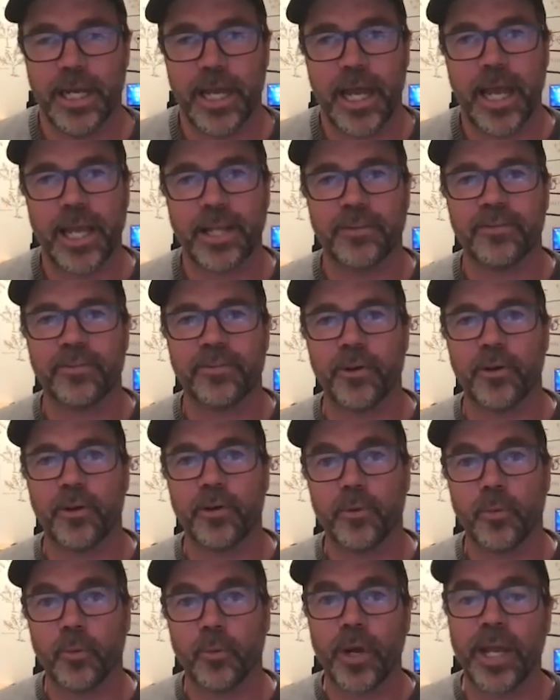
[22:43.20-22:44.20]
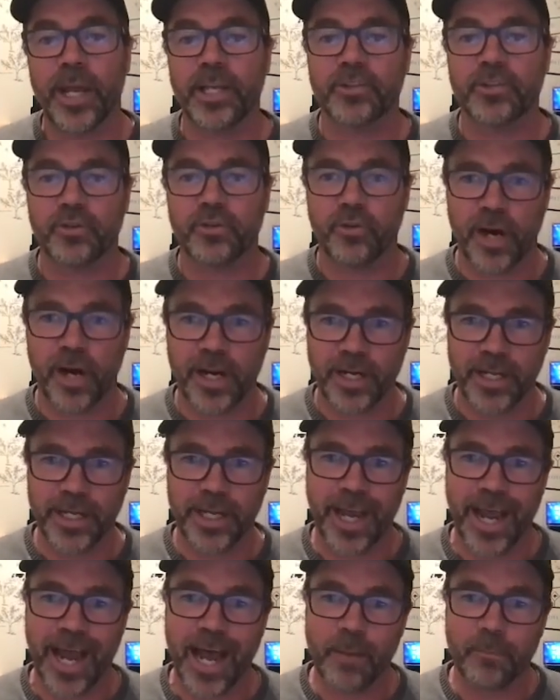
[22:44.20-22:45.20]
And so we're
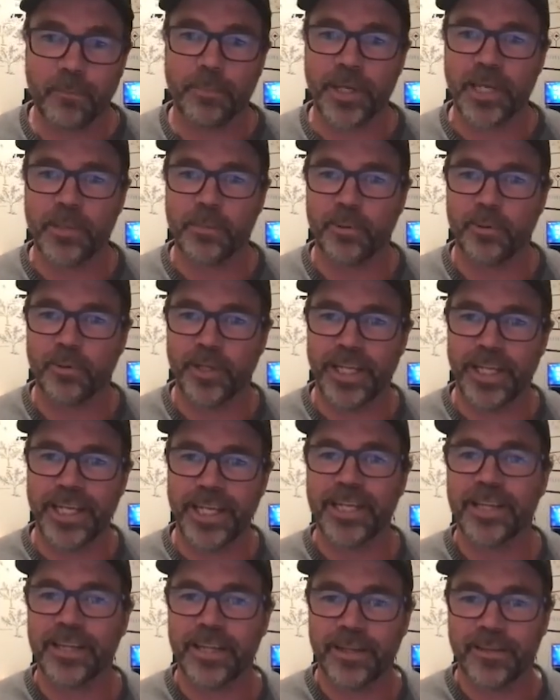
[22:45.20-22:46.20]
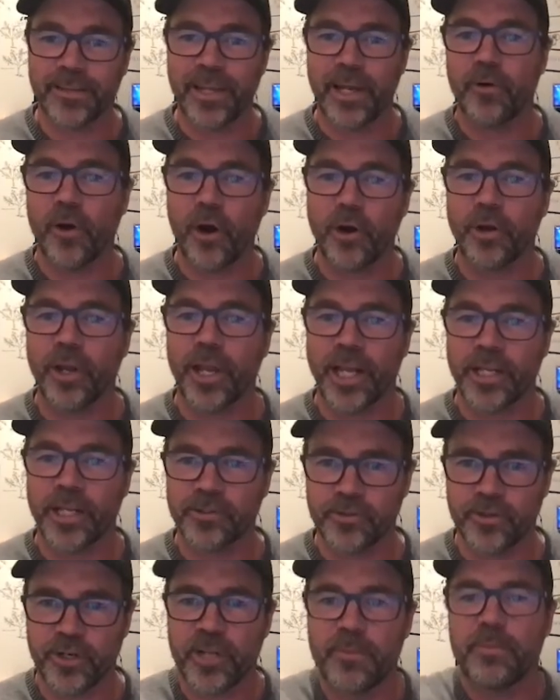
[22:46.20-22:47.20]
training up people in their own
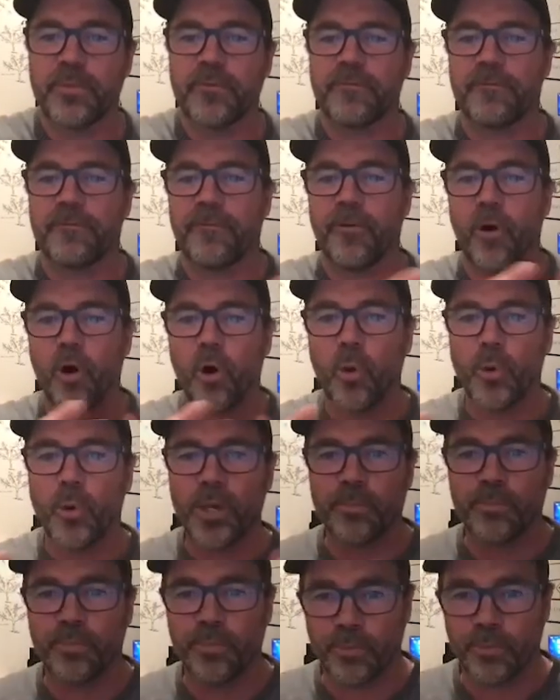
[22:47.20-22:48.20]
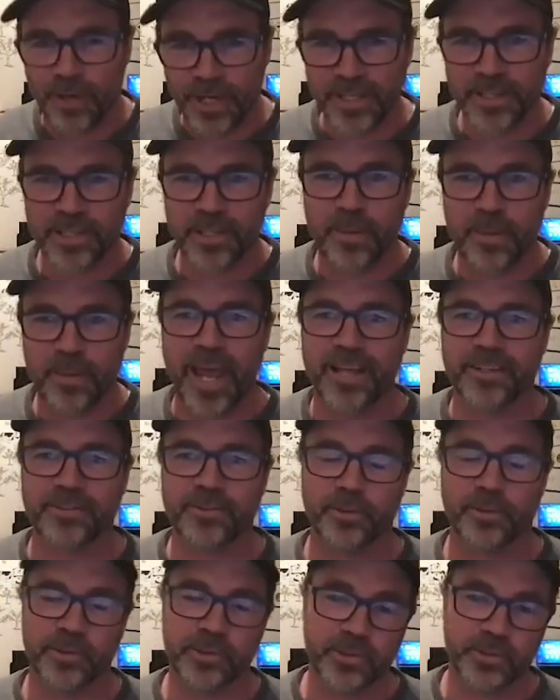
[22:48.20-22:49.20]
country before we bring them out
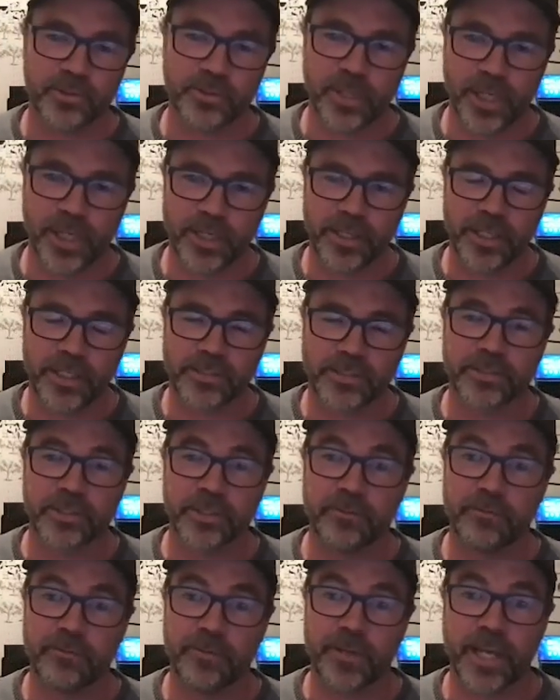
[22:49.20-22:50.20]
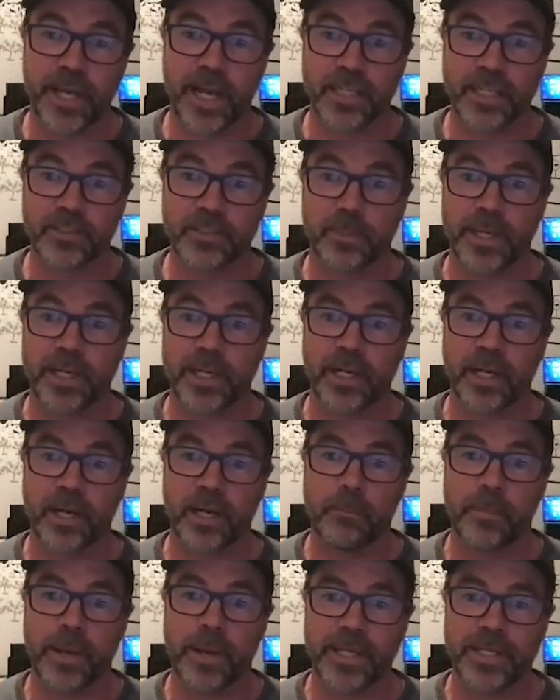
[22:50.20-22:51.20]
to Australia. So VR has been an
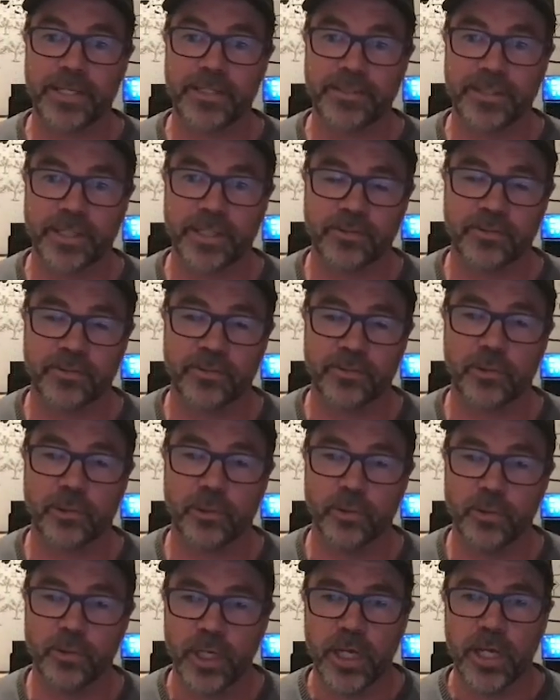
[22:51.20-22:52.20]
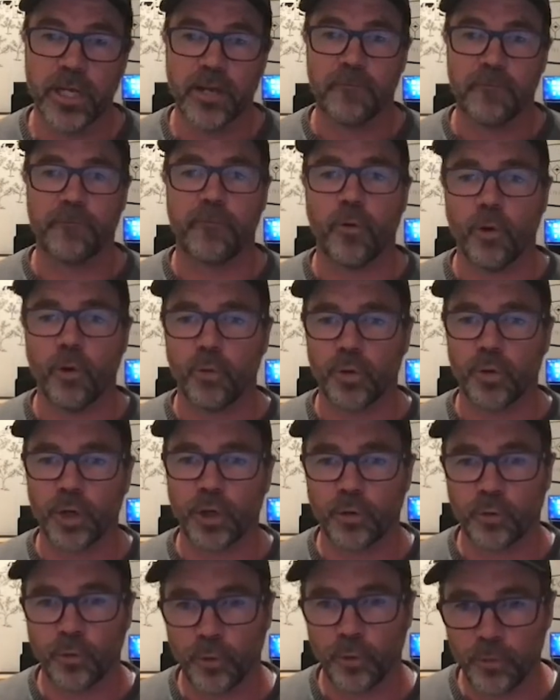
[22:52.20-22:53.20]
amazing tool for
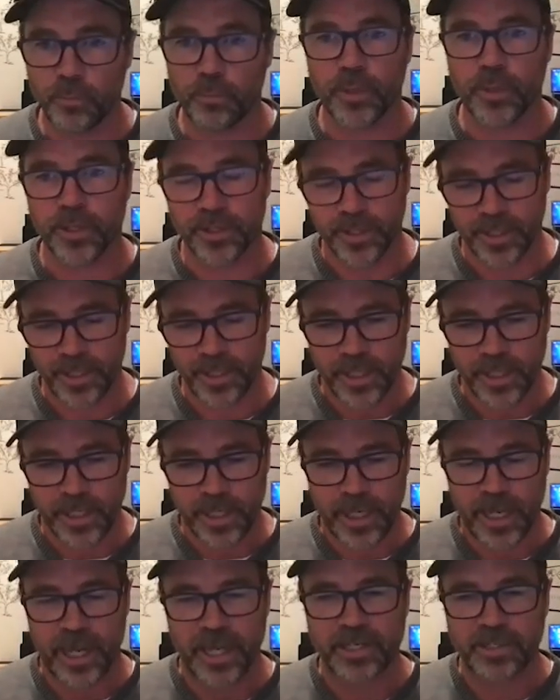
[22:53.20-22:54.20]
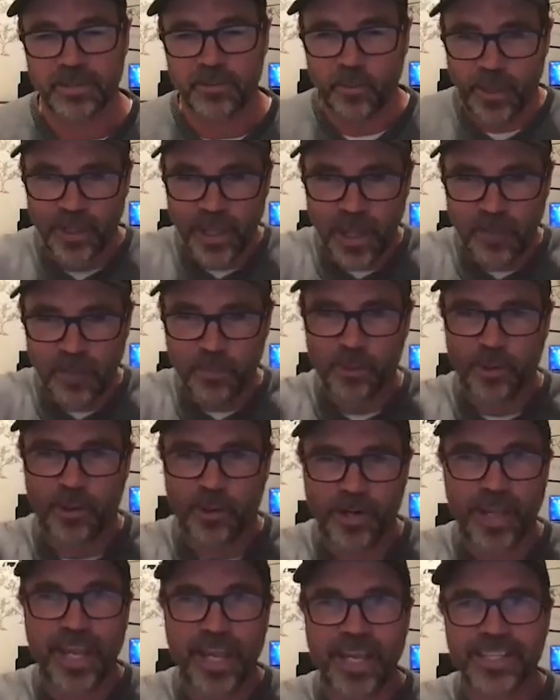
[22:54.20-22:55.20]
recruitment. And when they put
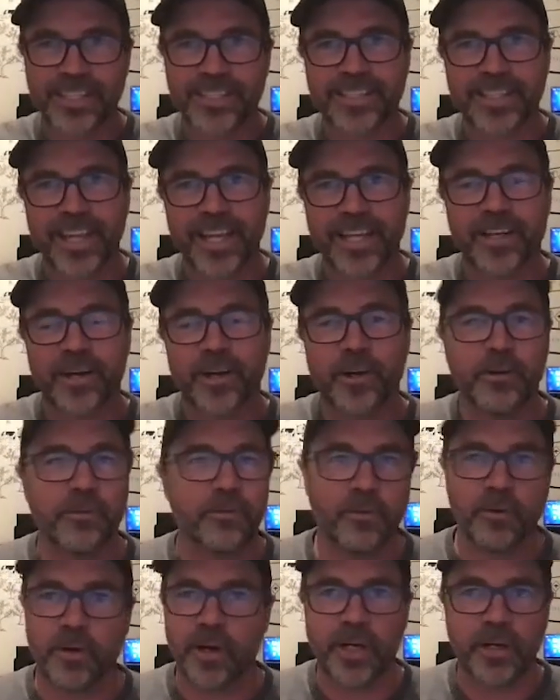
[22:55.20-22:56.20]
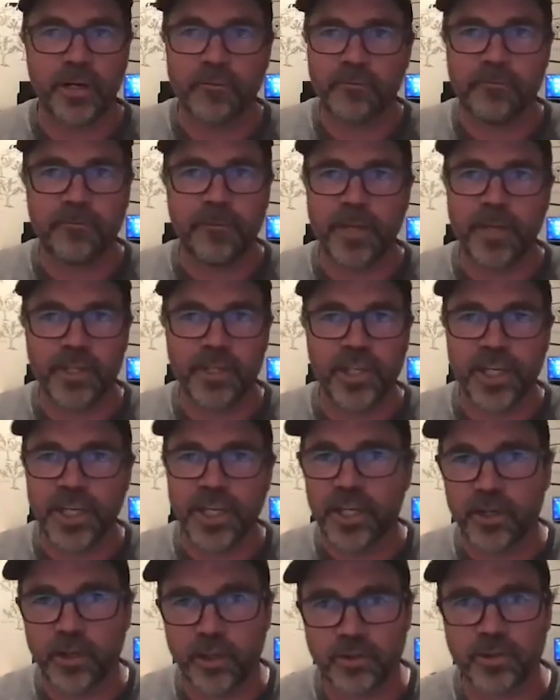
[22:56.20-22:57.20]
on a headset over in
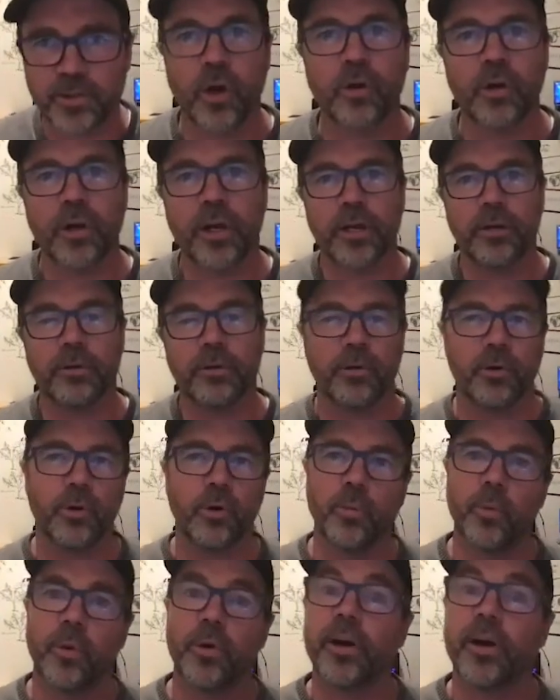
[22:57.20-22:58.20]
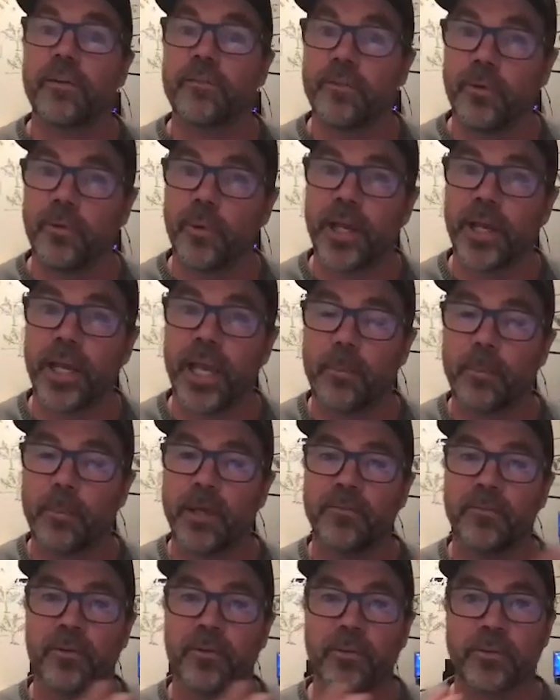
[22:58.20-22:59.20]
Fiji or Tonga or wherever we're
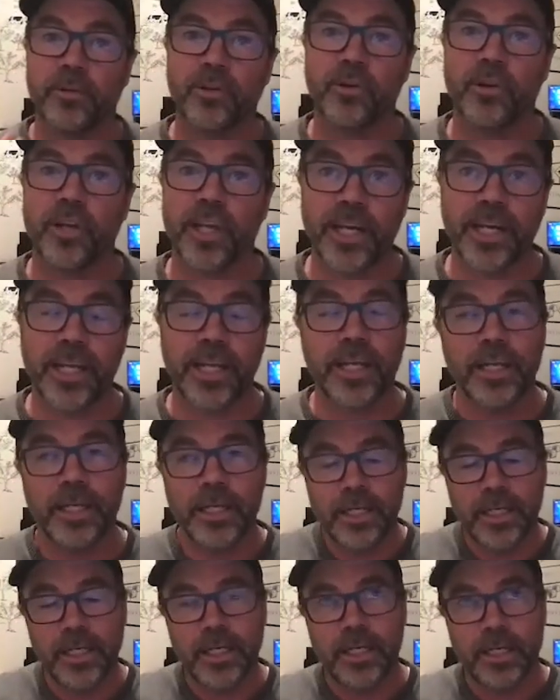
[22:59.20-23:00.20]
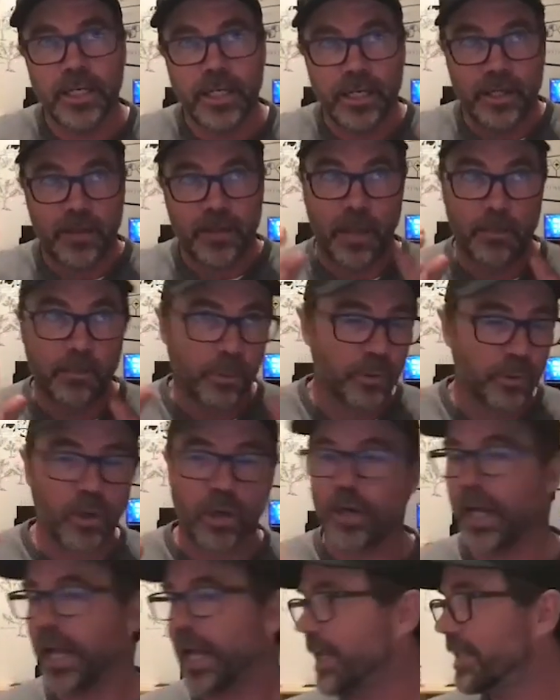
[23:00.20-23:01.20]
coming from, New Guinea, they put
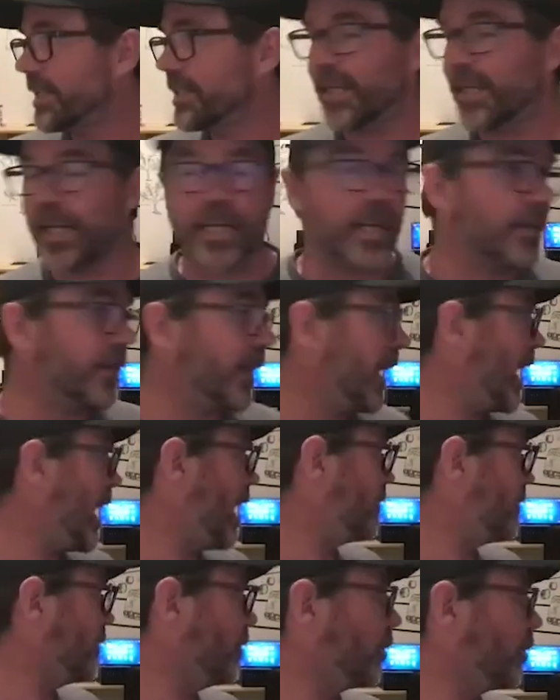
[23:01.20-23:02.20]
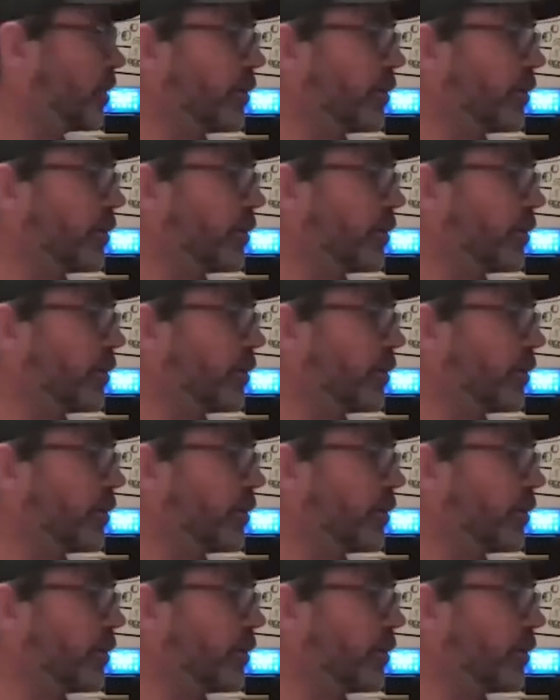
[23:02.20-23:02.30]
on a headset and they have a look